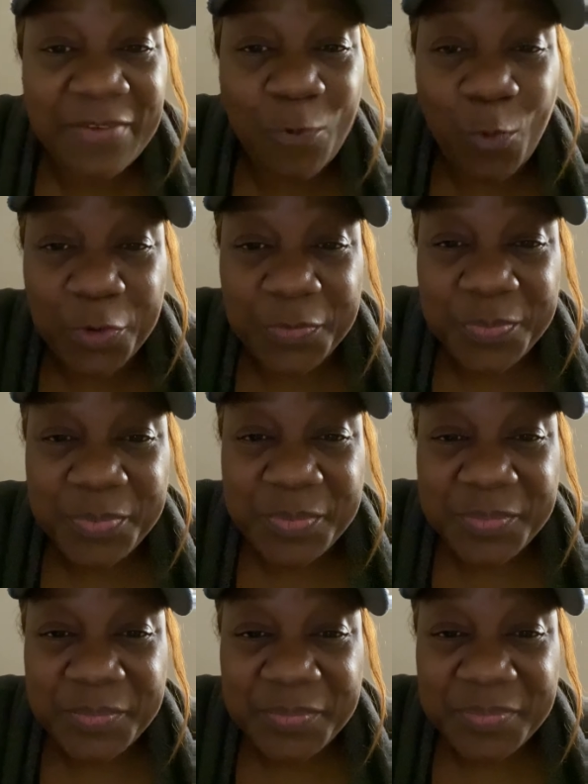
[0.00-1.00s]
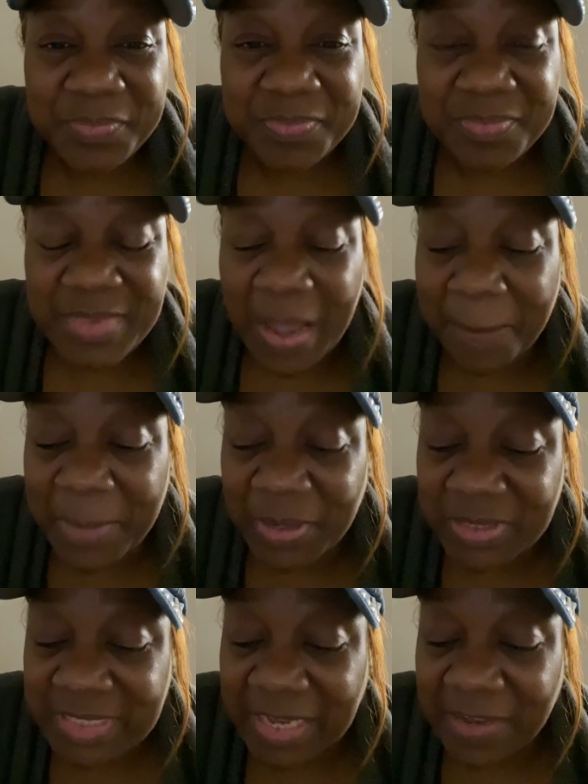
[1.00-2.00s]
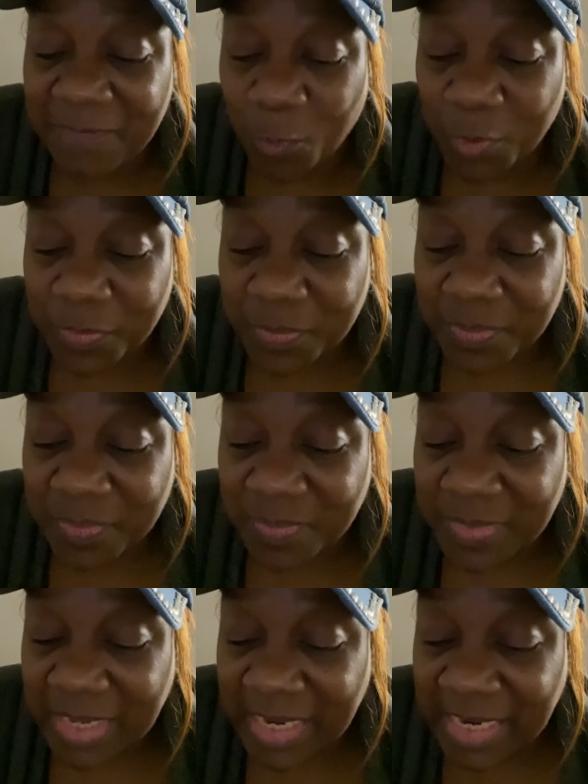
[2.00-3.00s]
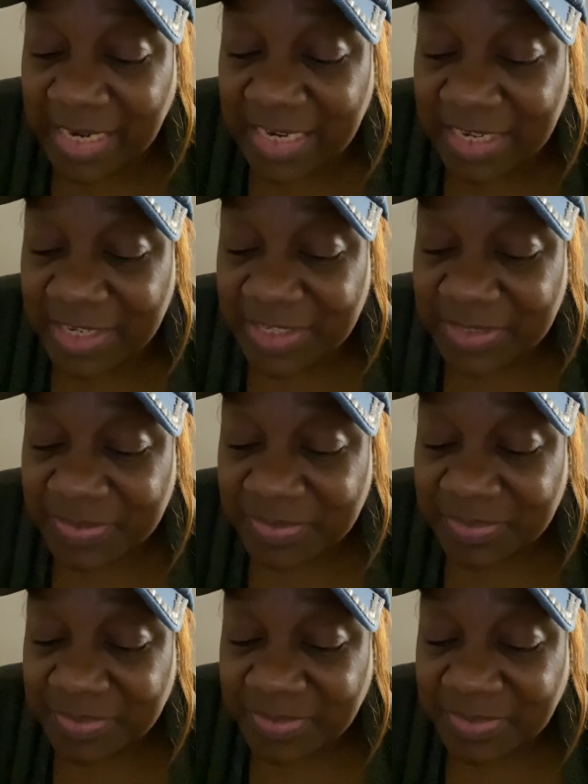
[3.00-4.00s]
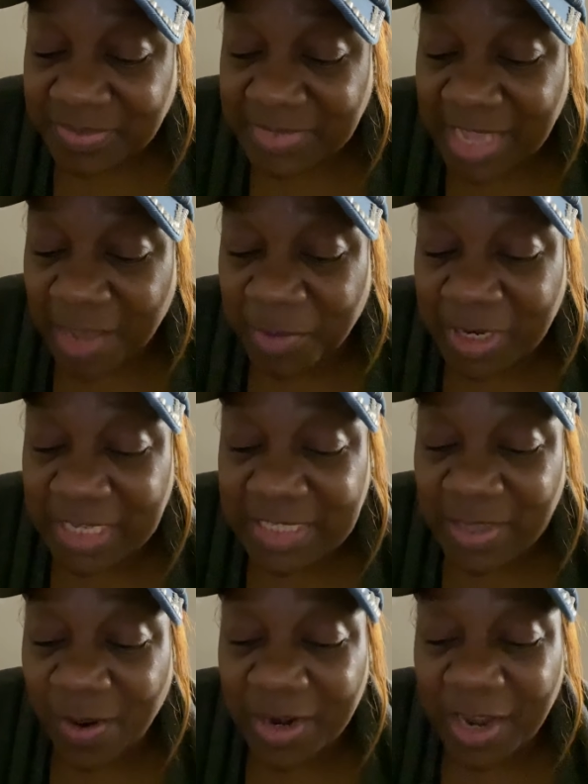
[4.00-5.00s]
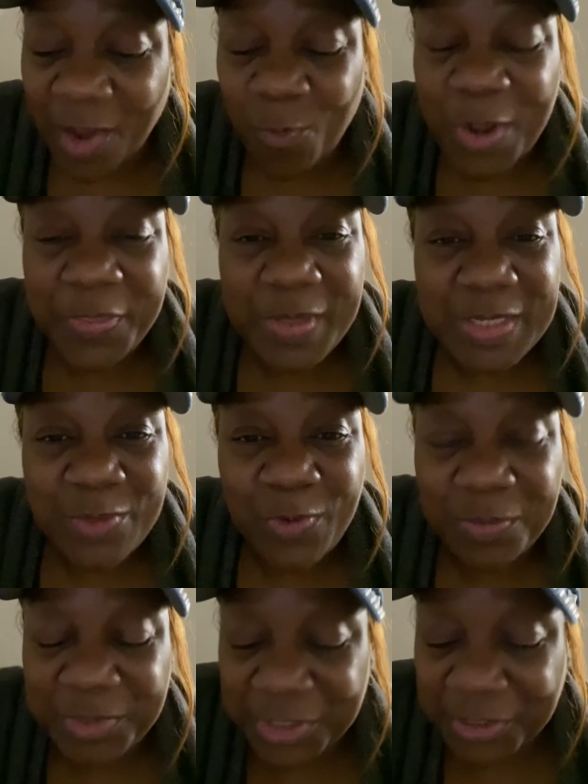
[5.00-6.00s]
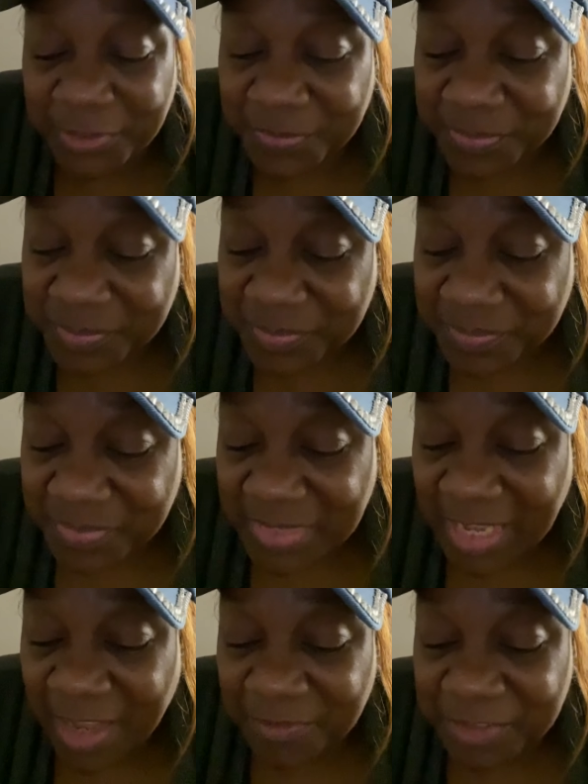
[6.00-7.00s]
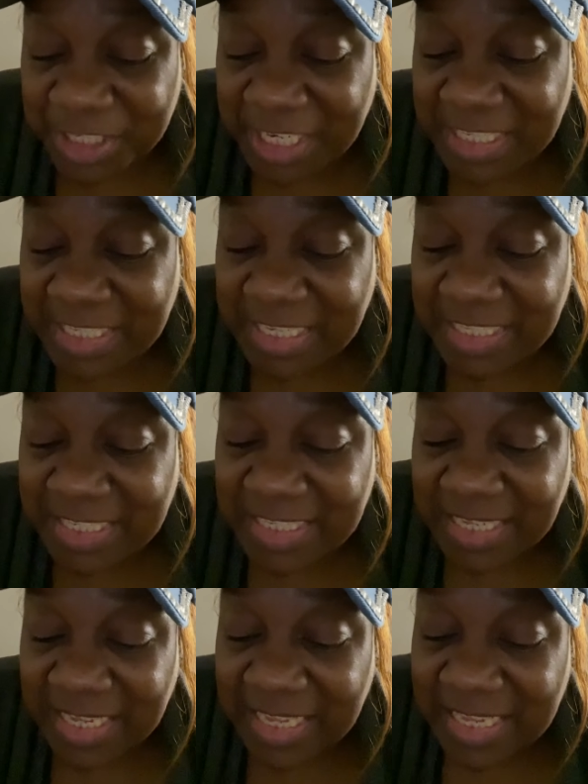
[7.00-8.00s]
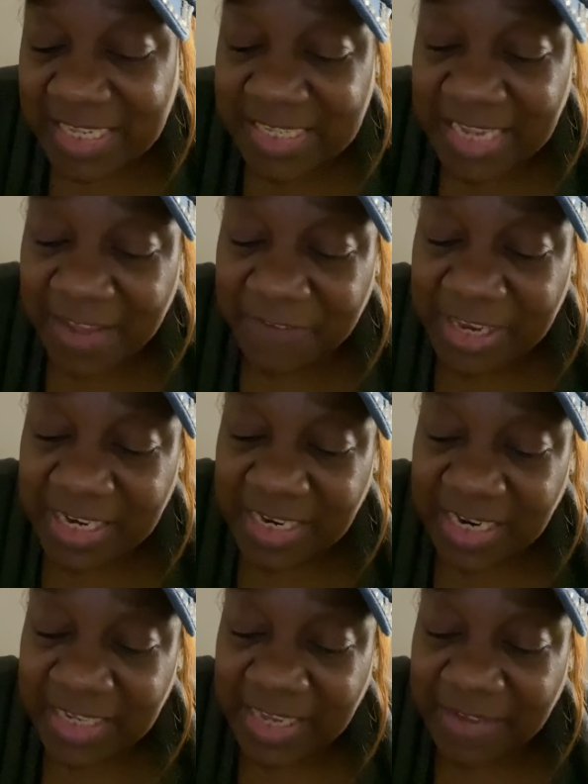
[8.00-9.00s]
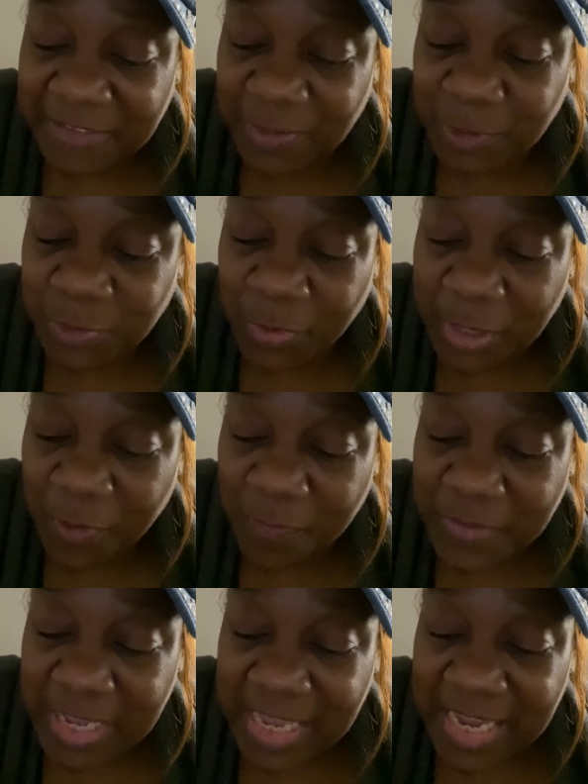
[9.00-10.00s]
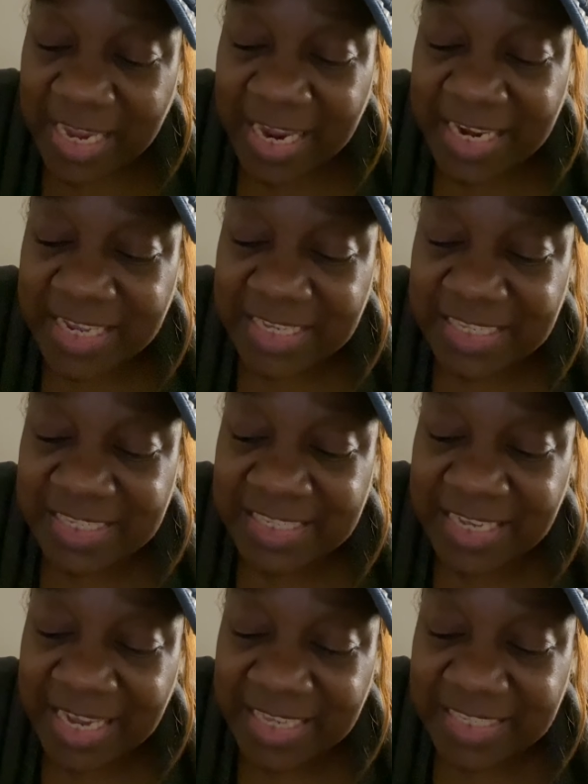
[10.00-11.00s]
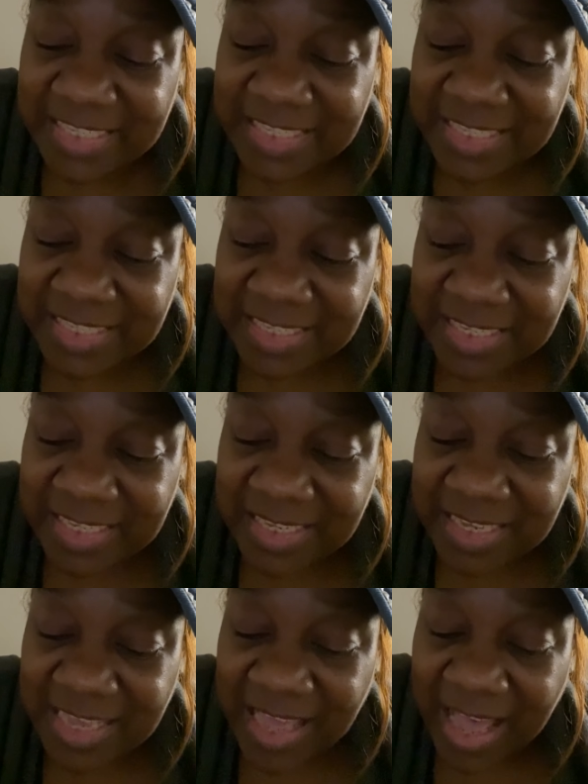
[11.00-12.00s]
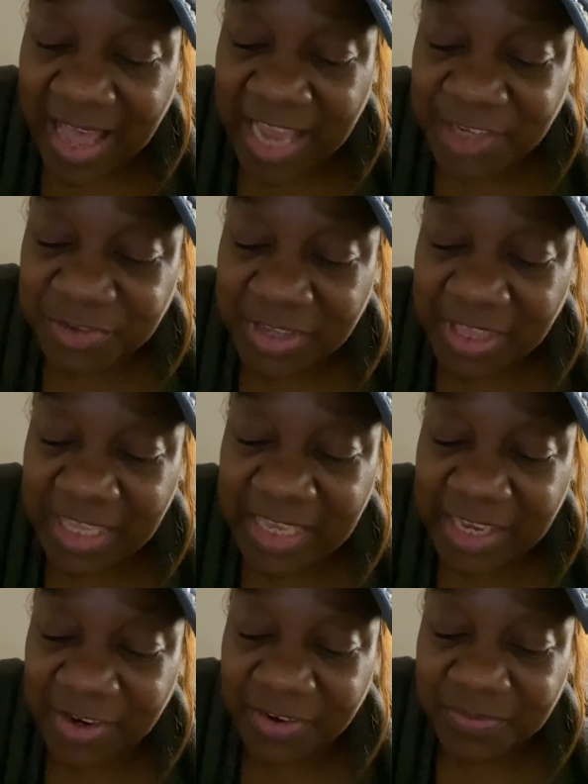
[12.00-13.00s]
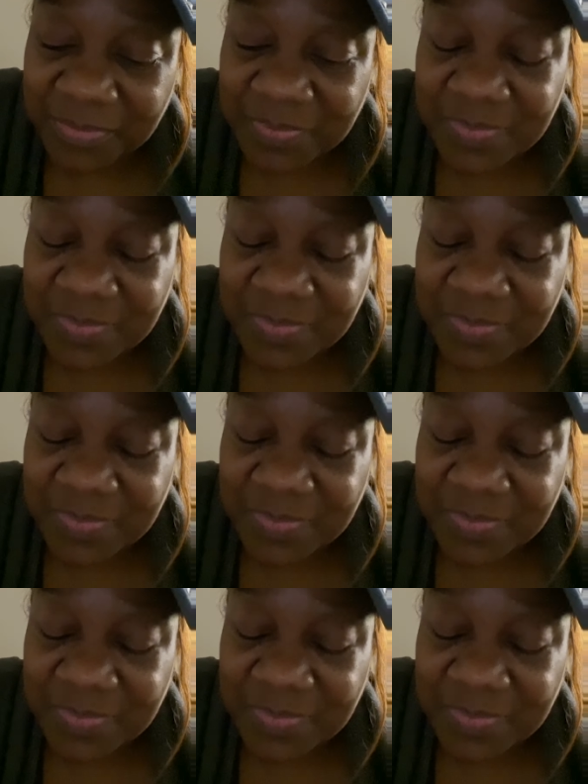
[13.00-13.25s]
Forth. Bursting Forth. And I'm going to start off with the scripture of Genesis 7, 11 through 12 in the 600th year.